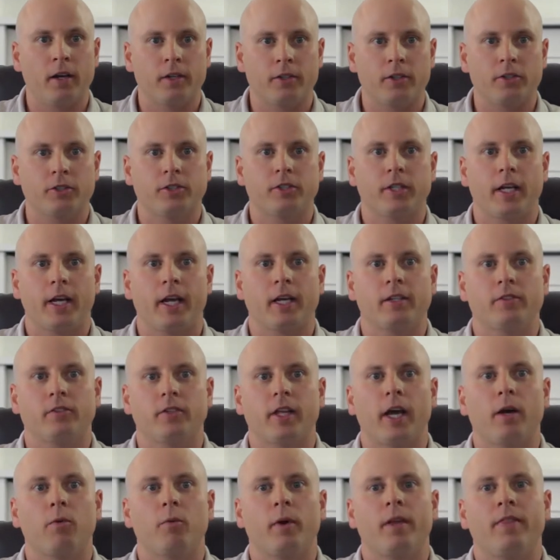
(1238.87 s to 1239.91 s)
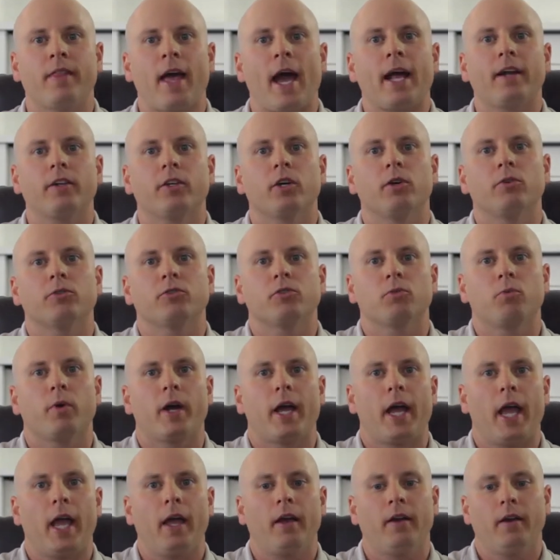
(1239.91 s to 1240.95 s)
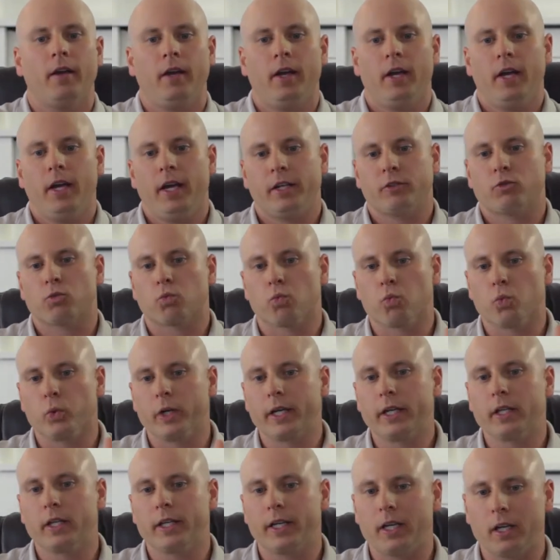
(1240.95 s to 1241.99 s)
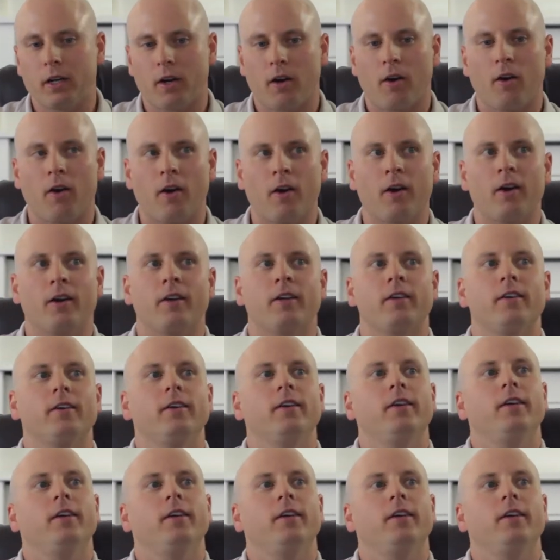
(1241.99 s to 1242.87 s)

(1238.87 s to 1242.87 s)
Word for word: understands that when that goes away, it's really hard